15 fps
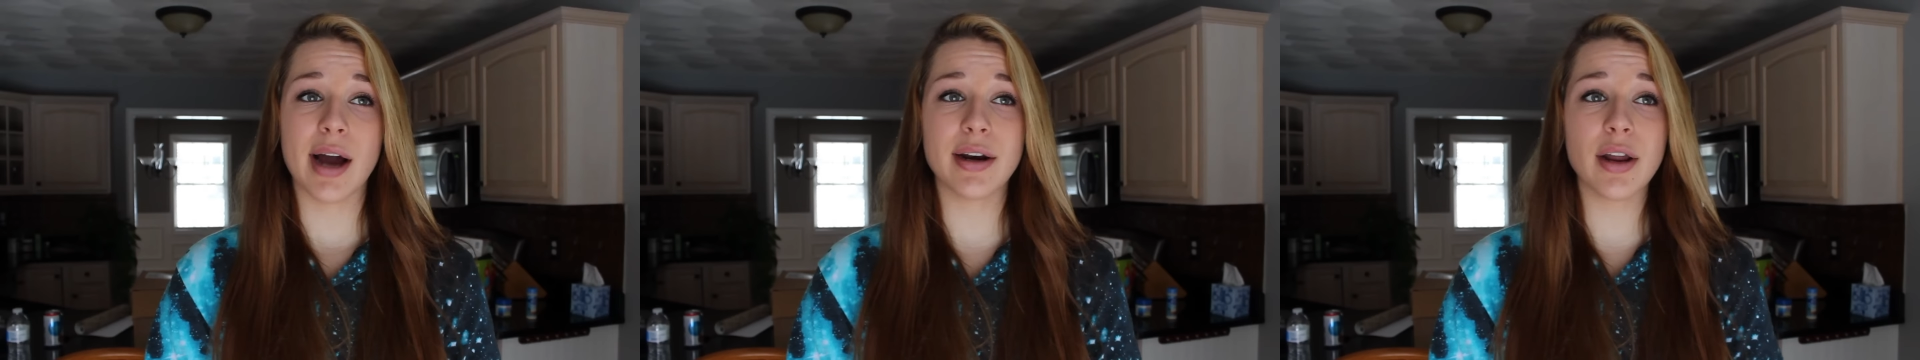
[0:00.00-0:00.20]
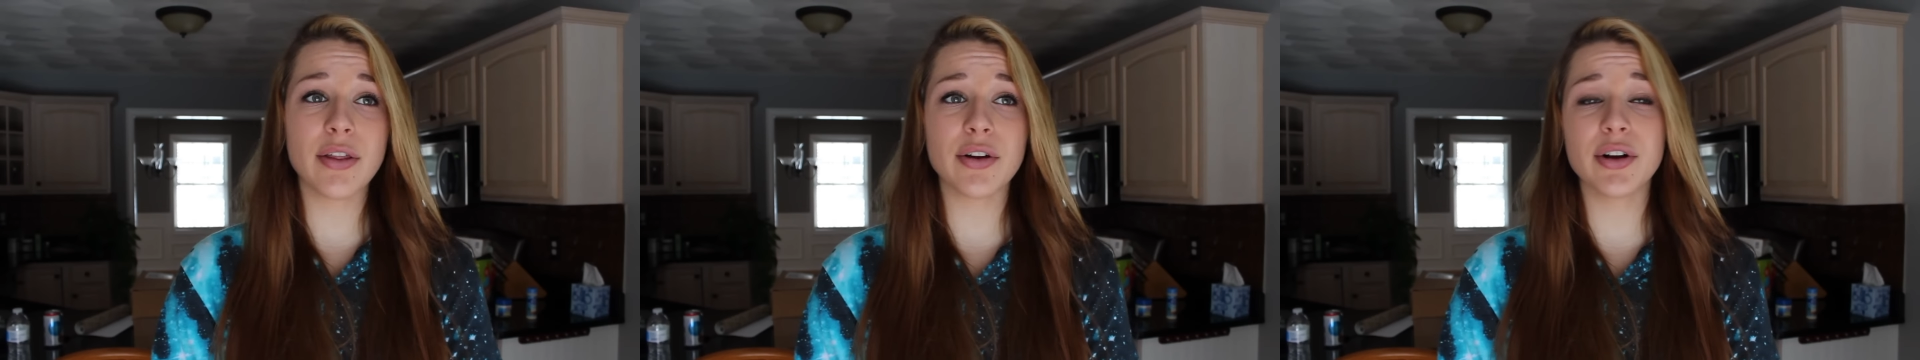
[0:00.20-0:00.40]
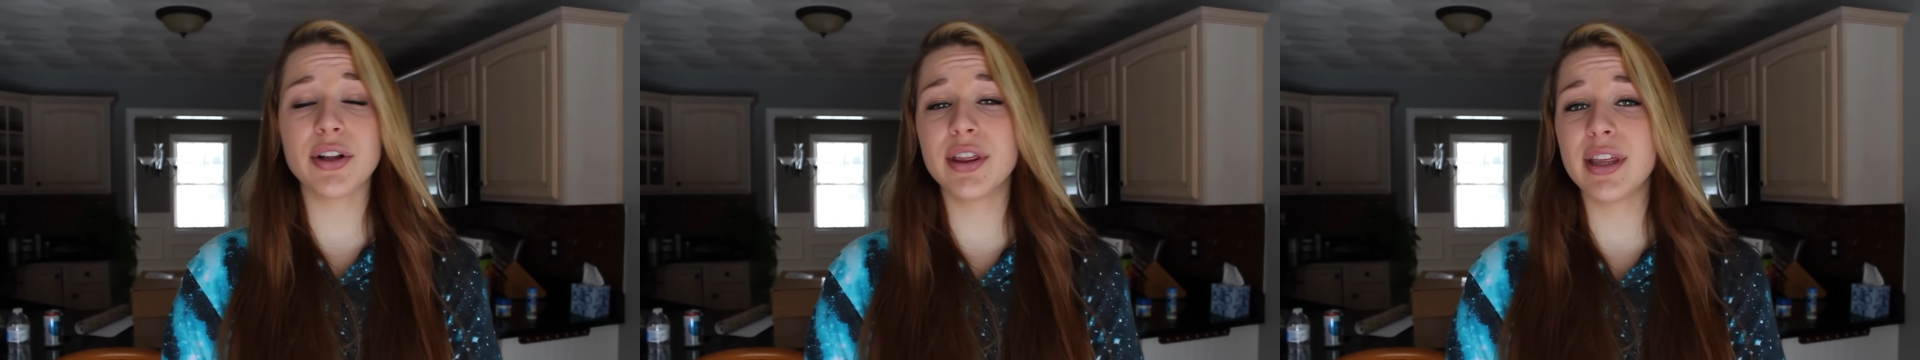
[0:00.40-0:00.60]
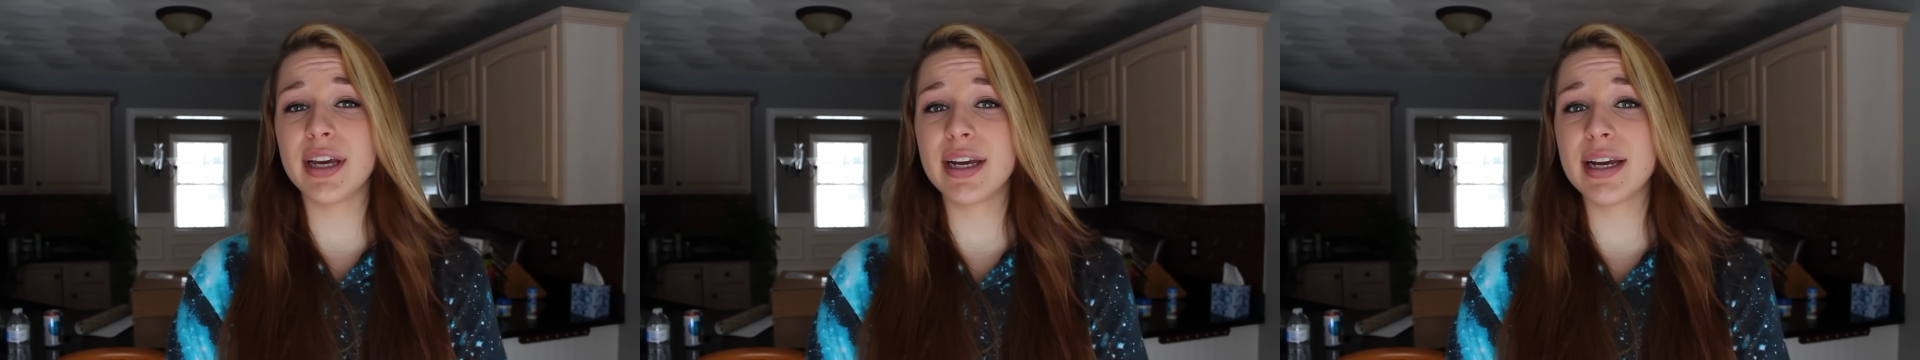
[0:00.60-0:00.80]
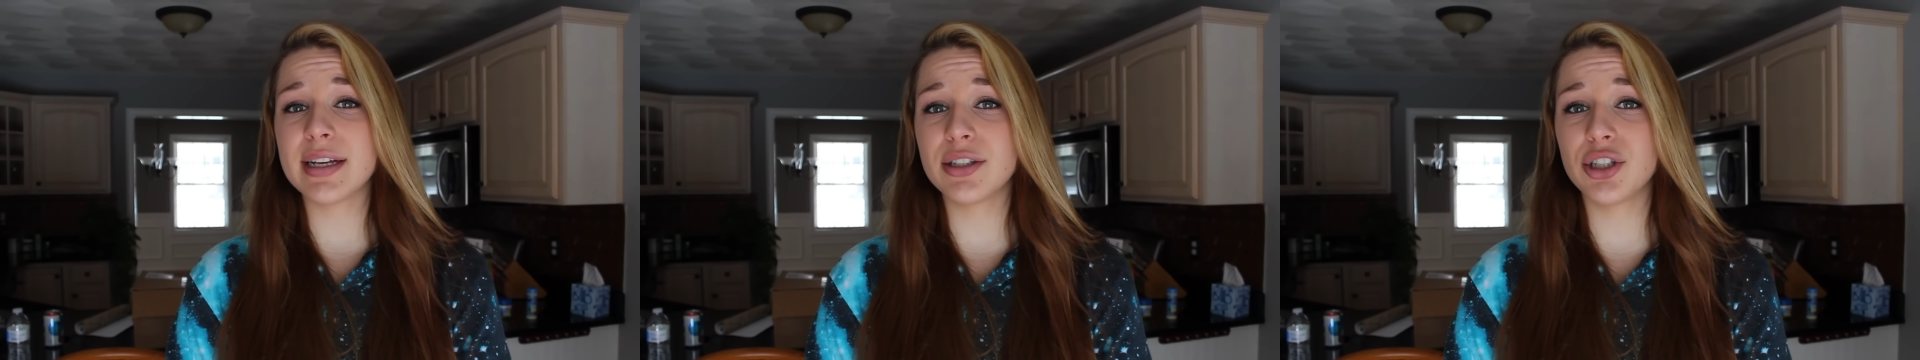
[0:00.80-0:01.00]
Another good
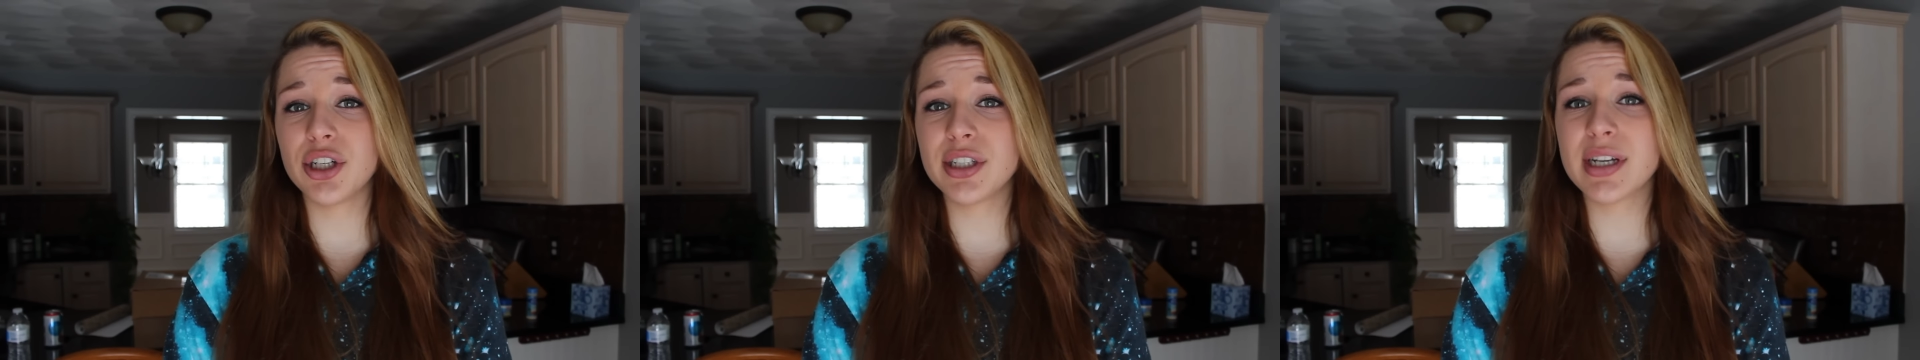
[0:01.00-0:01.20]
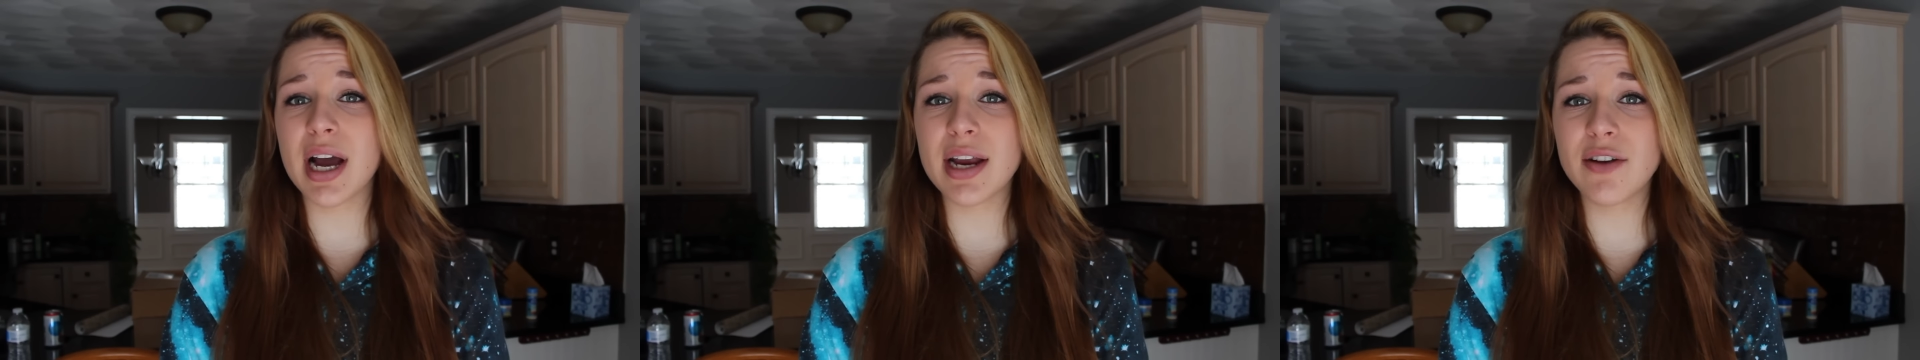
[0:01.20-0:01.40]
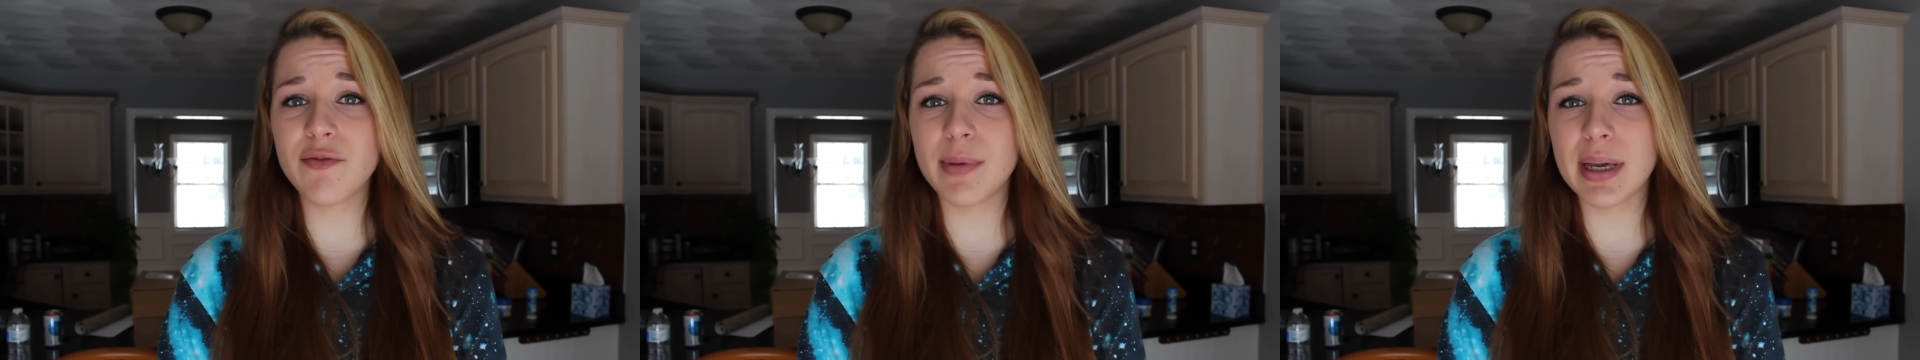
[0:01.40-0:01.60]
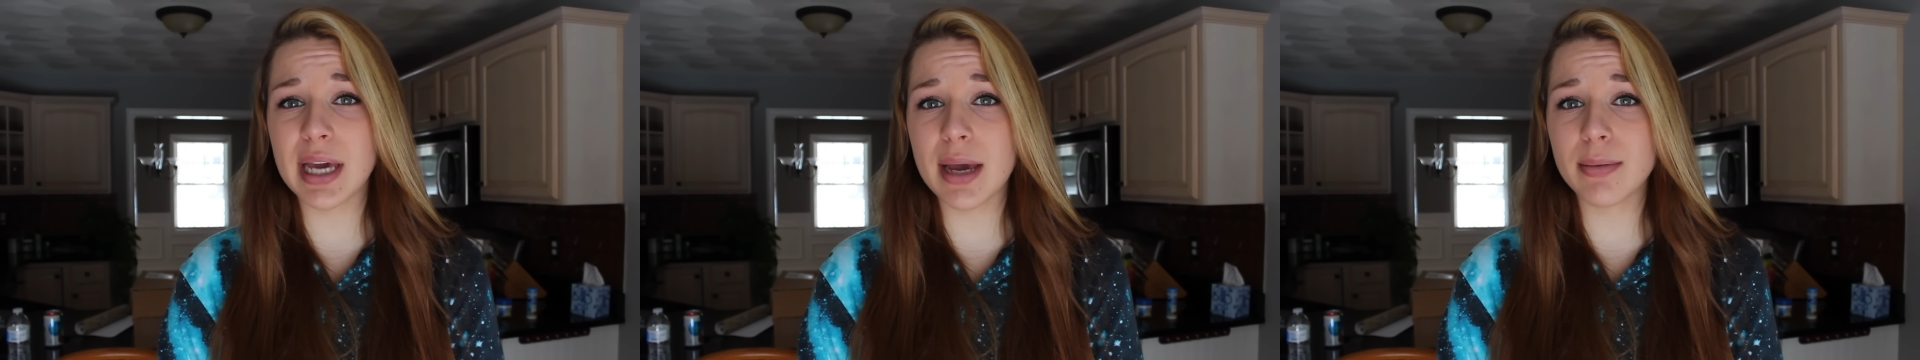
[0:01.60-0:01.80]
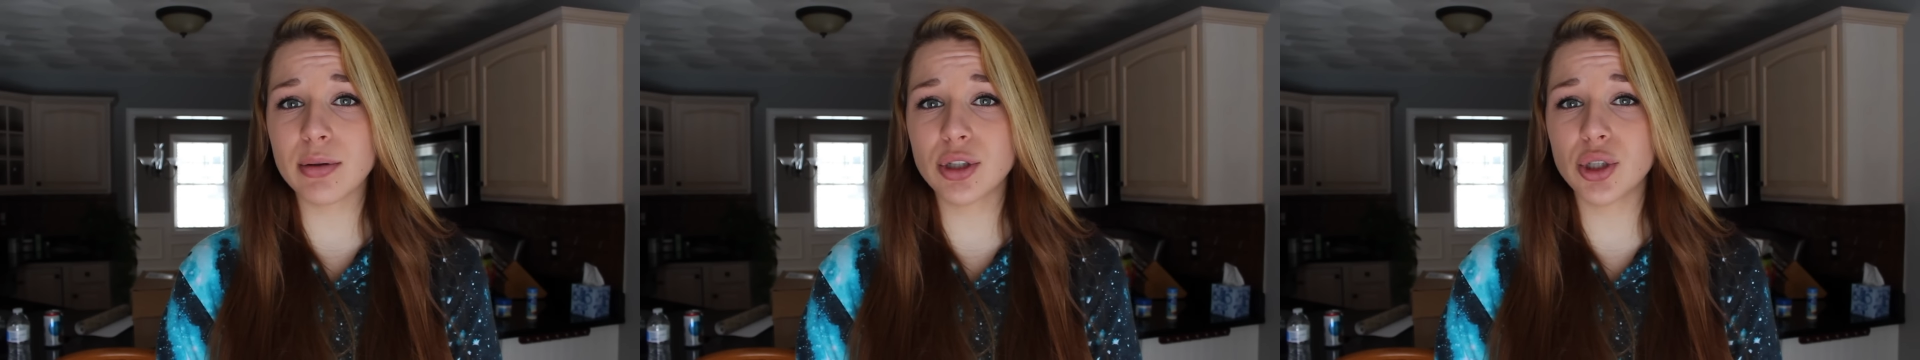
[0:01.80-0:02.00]
thing is just kind of being
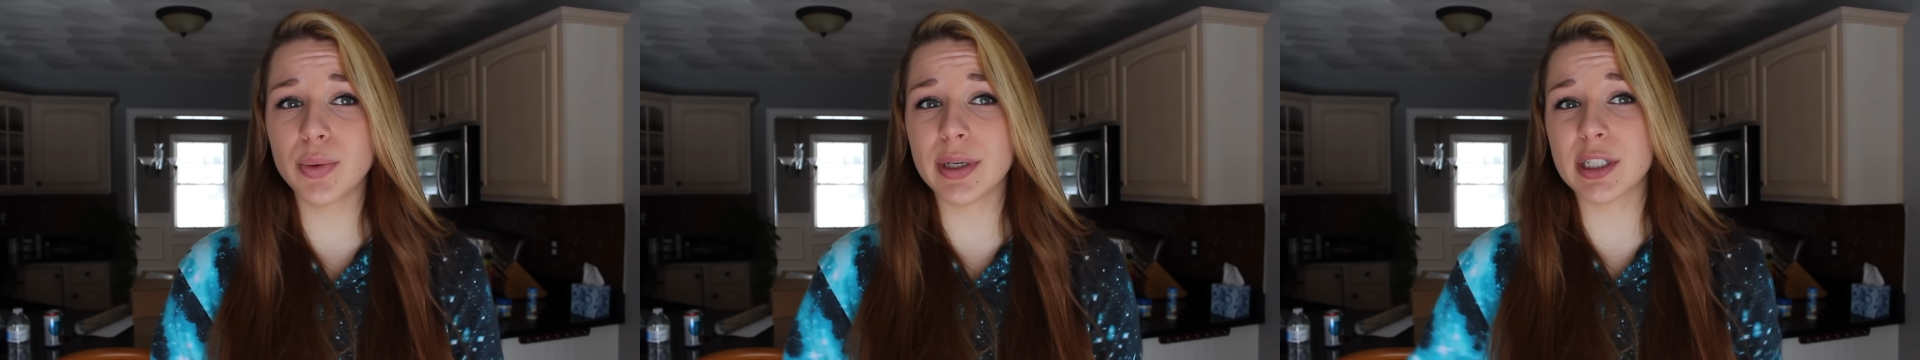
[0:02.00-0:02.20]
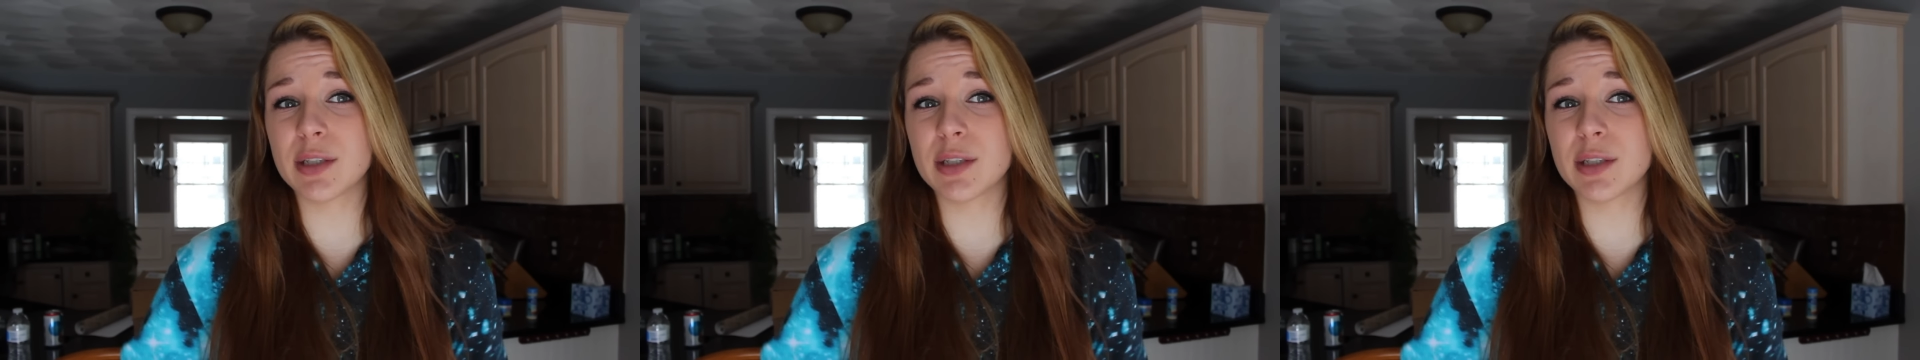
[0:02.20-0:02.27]
able to